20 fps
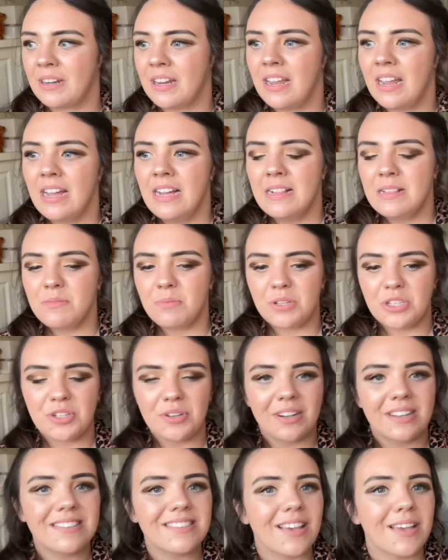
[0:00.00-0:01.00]
with your
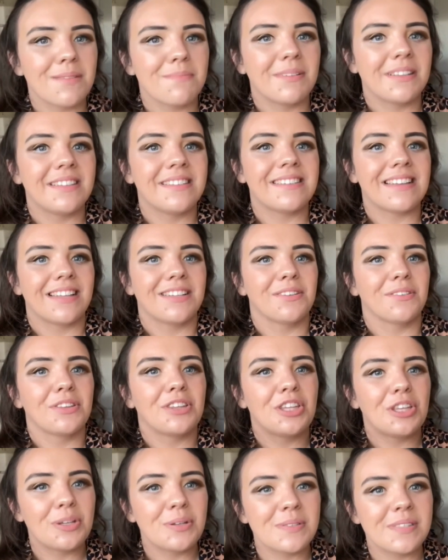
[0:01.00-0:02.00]
excitement and your
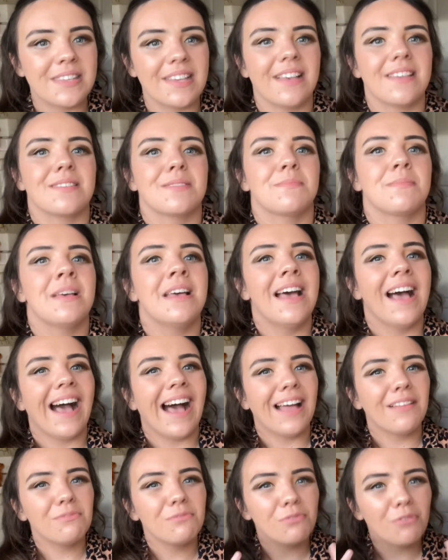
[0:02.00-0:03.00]
enthusiasm.
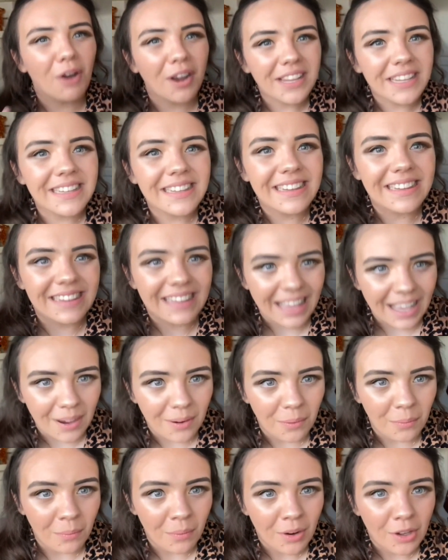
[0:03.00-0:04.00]
And right now,
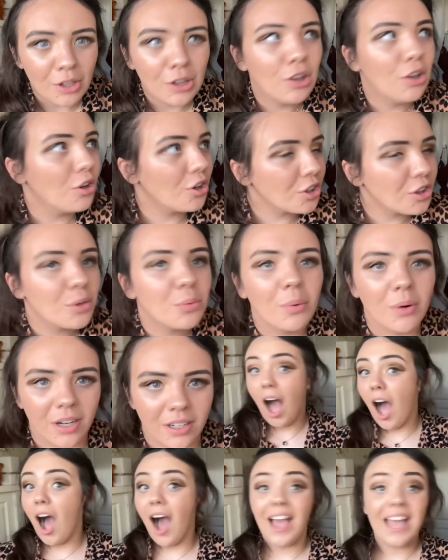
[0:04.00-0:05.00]
look at the world.
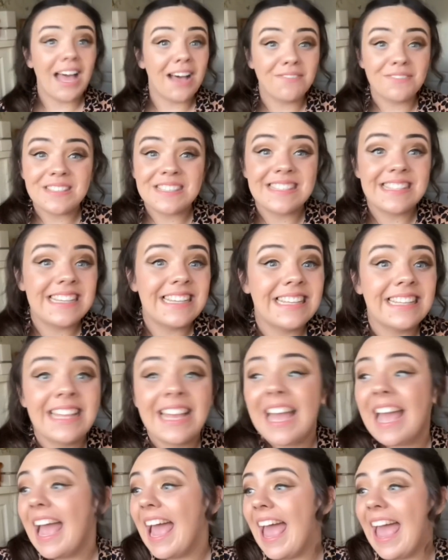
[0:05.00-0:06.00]
I haven't seen
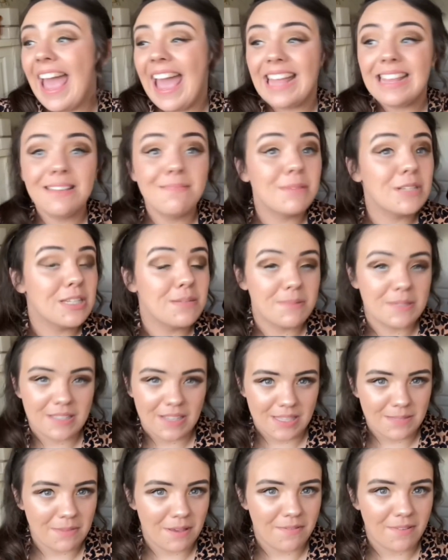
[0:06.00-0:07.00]
anybody
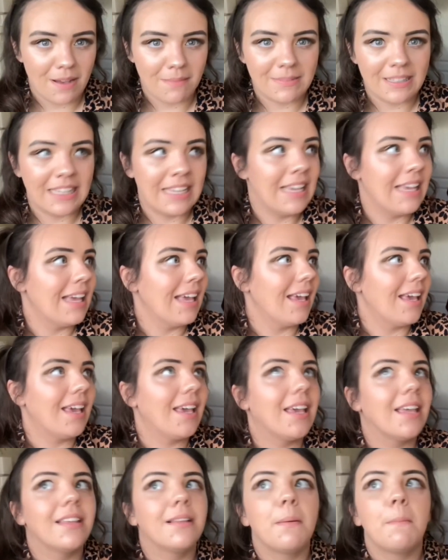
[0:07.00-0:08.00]
besides my family
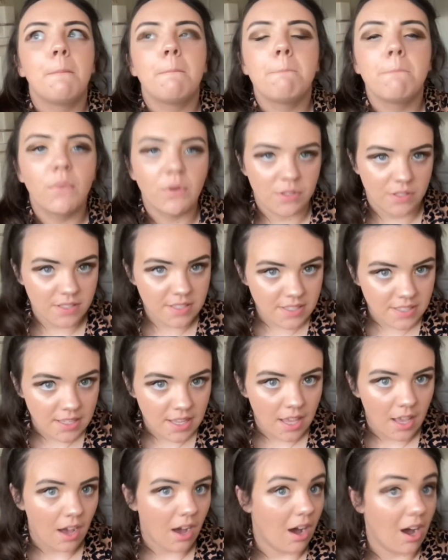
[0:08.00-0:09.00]
in months.
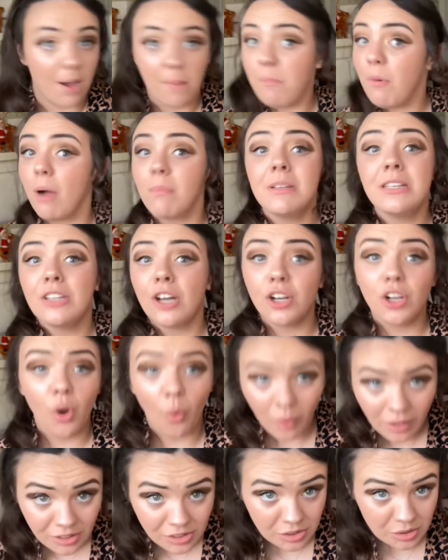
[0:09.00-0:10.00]
I'm probably not
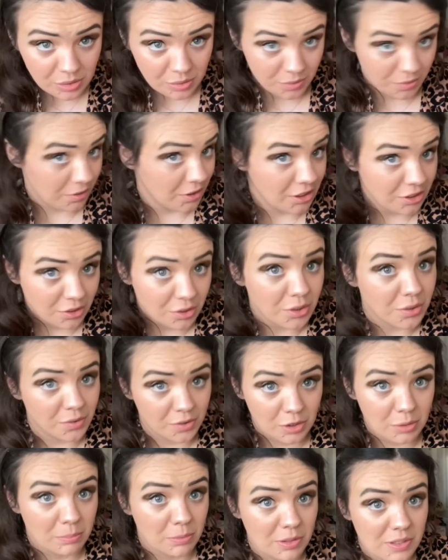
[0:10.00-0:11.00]
going to for another
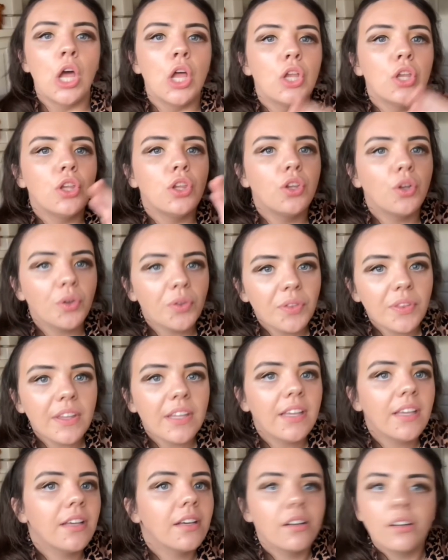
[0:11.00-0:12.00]
few months.
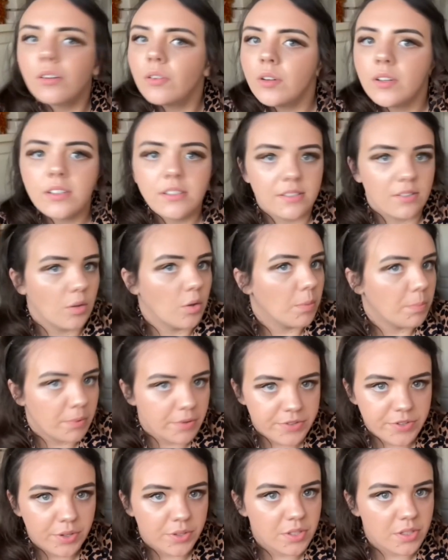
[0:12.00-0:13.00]
Nothing good or
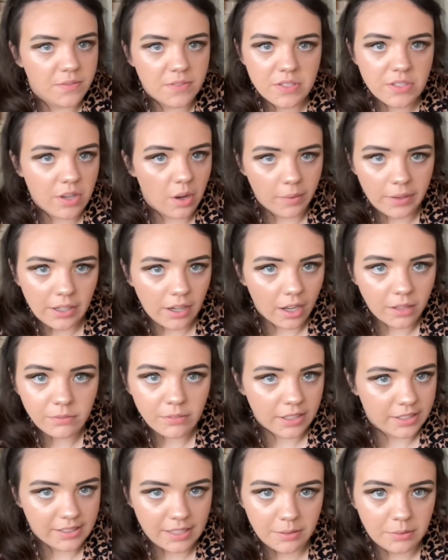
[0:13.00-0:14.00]
productive is going on
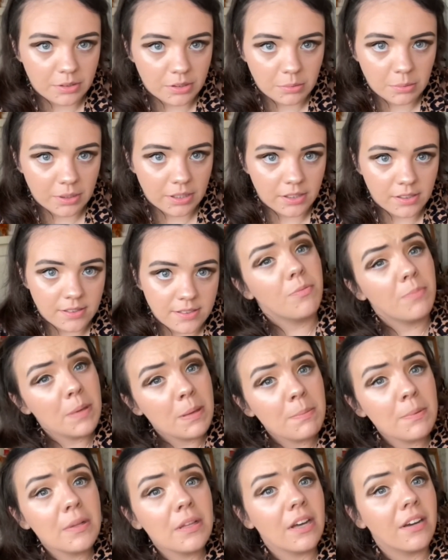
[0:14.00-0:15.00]
right now in the world.
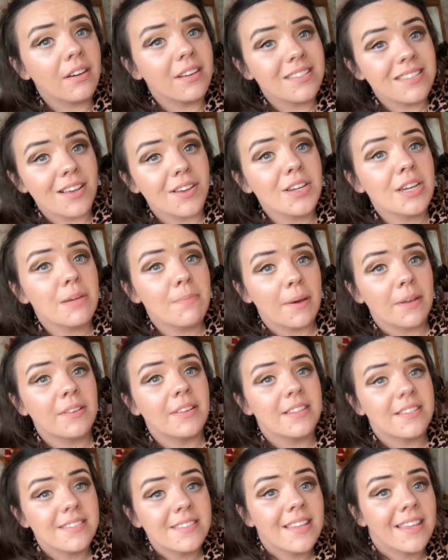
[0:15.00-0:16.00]
People are excited about
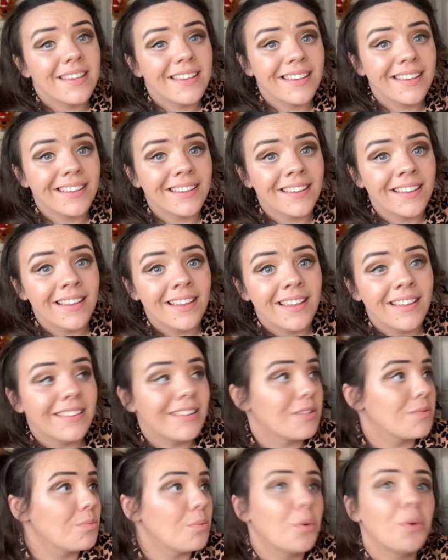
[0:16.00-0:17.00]
this thing,
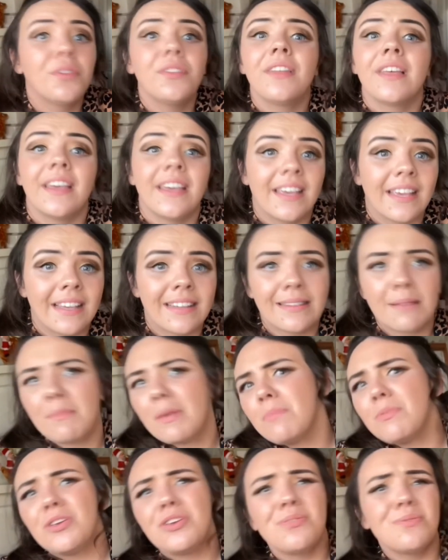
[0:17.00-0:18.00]
this one thing that
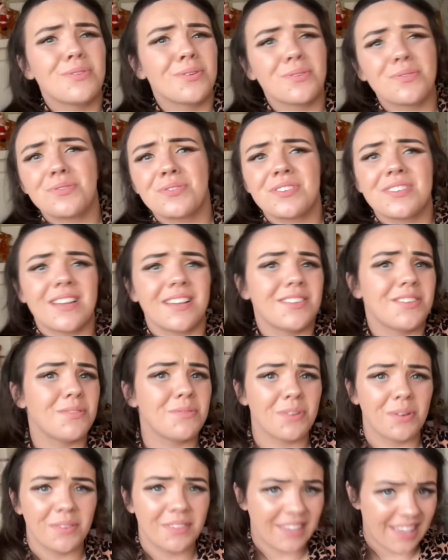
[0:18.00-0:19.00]
maybe you don't understand, you
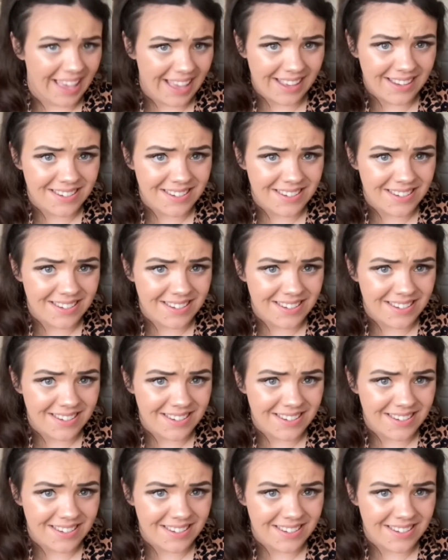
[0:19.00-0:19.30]
don't get.